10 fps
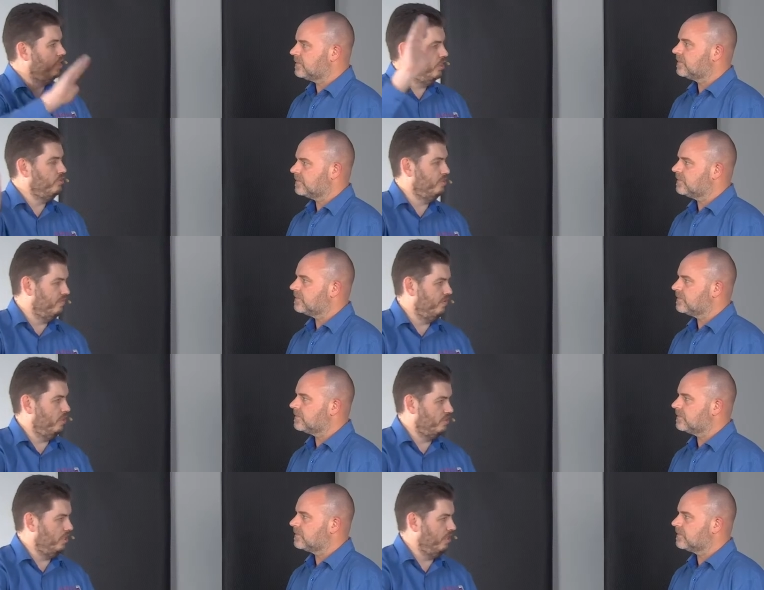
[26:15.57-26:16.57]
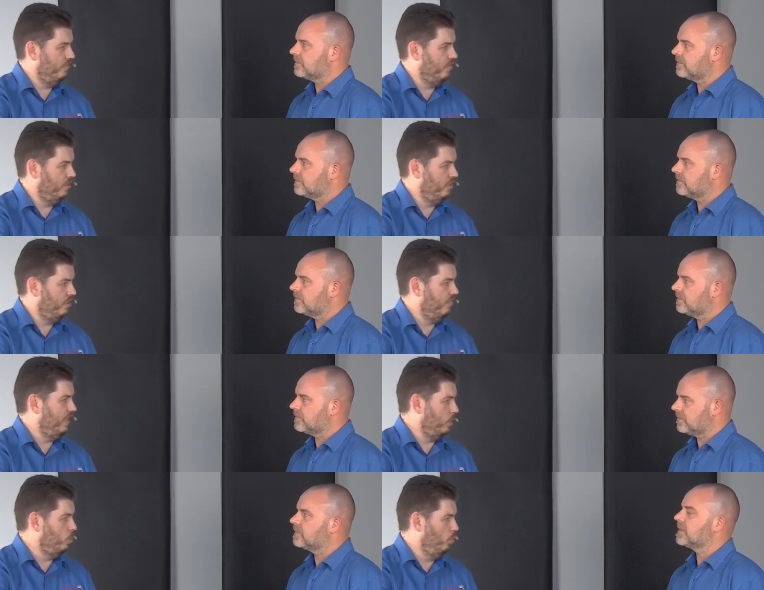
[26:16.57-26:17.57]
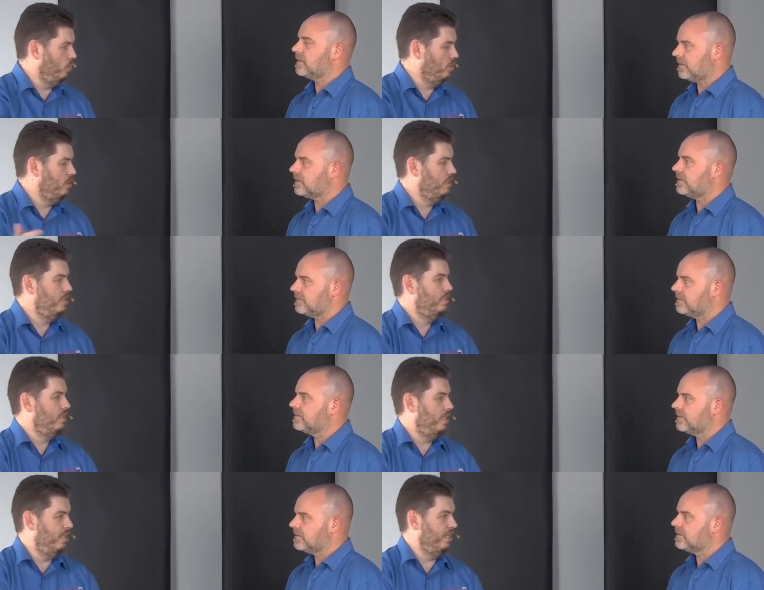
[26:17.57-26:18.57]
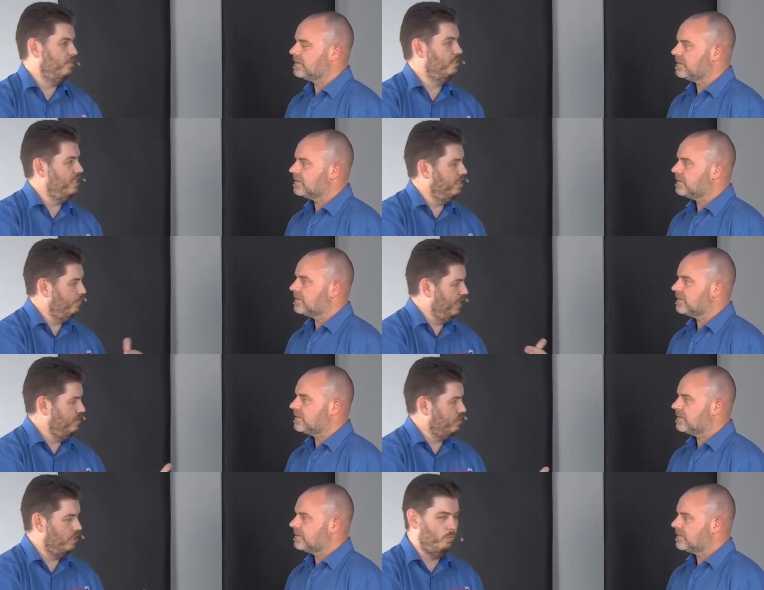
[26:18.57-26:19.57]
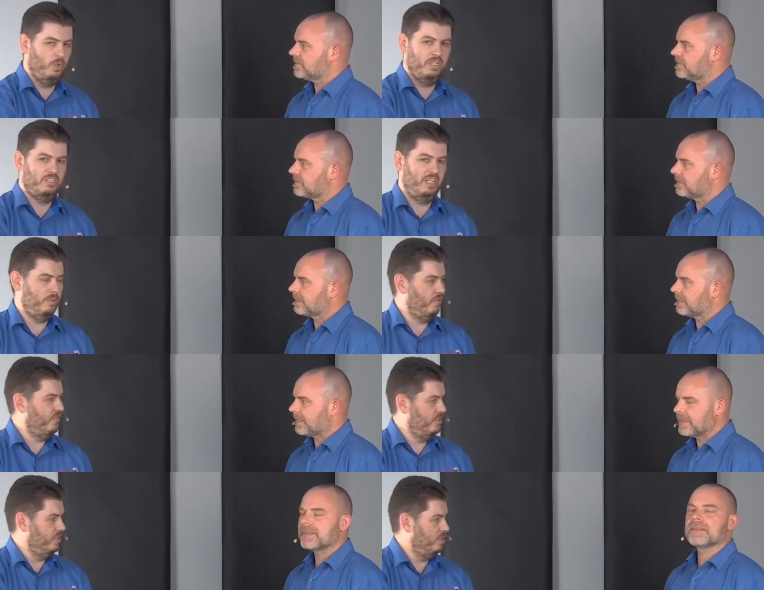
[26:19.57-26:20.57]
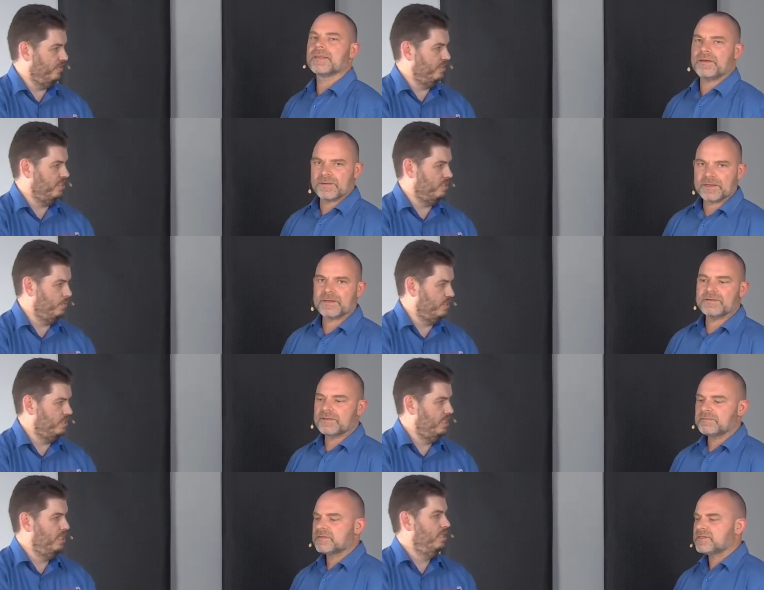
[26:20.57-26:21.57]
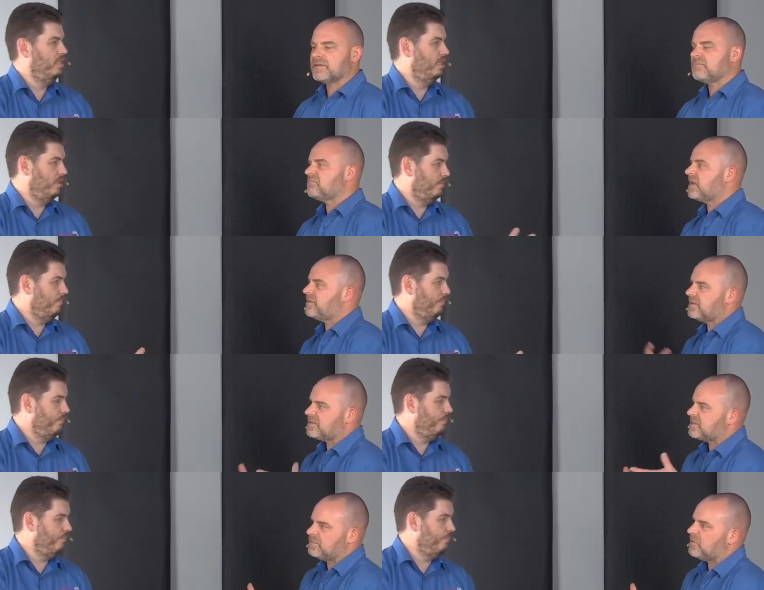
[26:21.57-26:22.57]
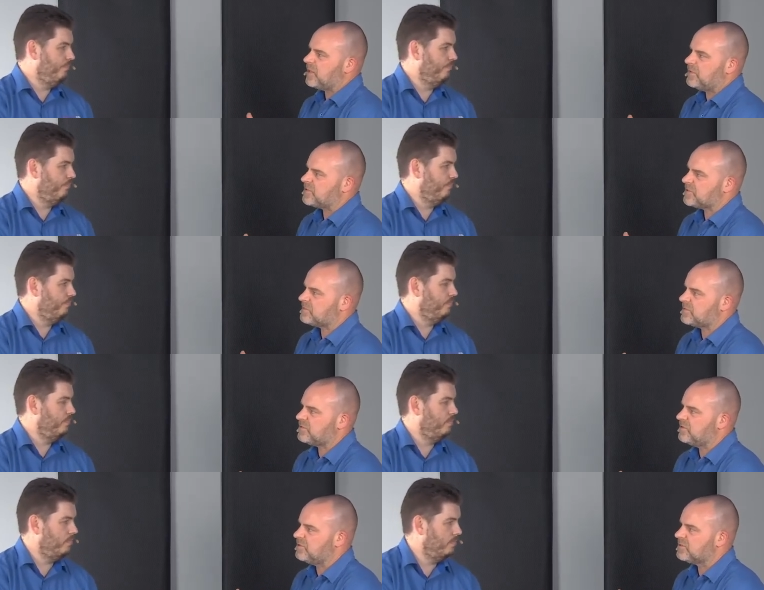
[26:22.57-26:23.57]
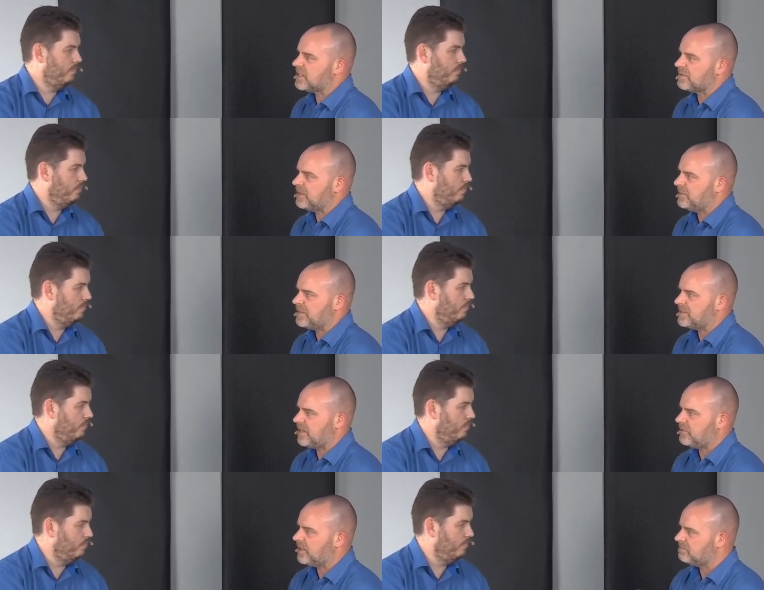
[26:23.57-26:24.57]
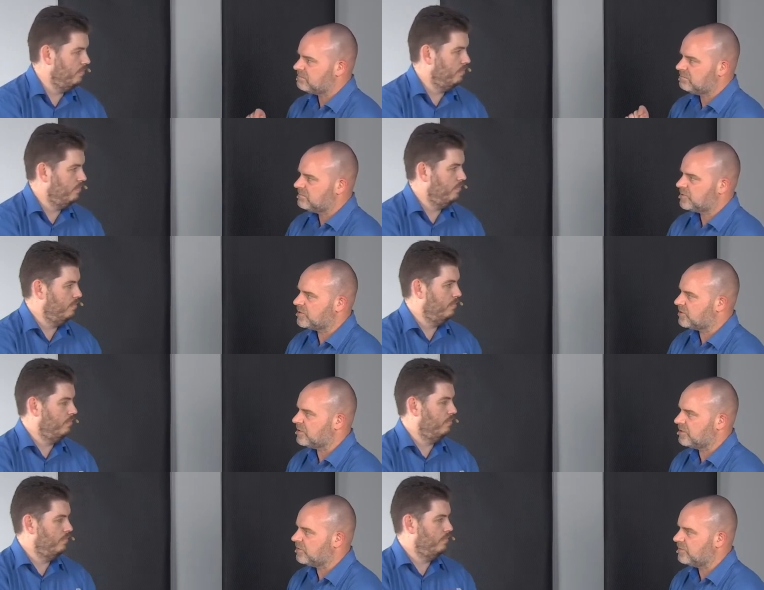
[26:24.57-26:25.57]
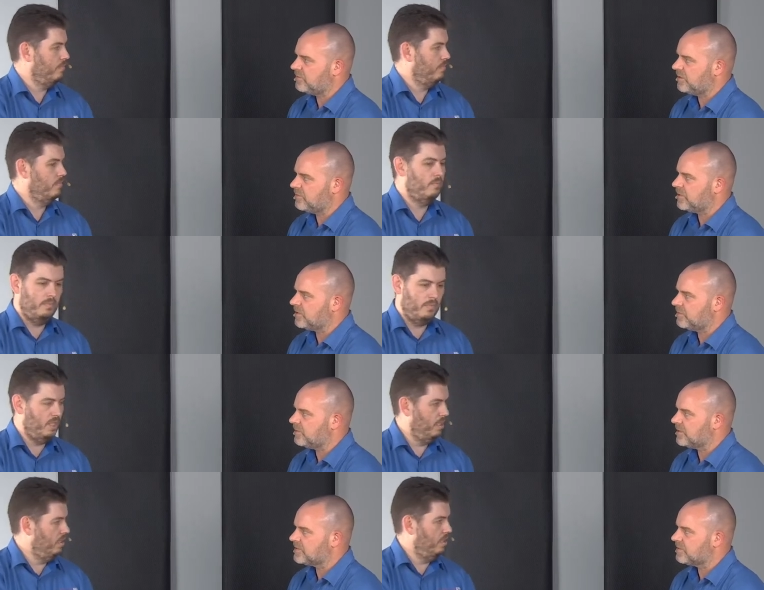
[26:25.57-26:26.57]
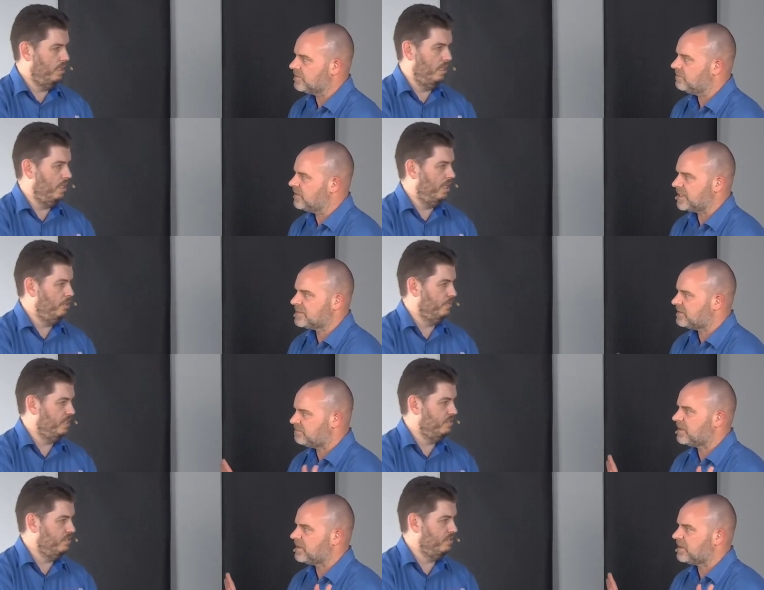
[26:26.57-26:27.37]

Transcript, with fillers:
Speaker 1: goes to the far side of the of that call. Okay. Uh, that's why I said it depends on what the setup of the of the okay. system is.
Speaker 2: So I think the simple way would just to use like maybe a tech one, switch it on and off when you walk, you walk into the room. That's the,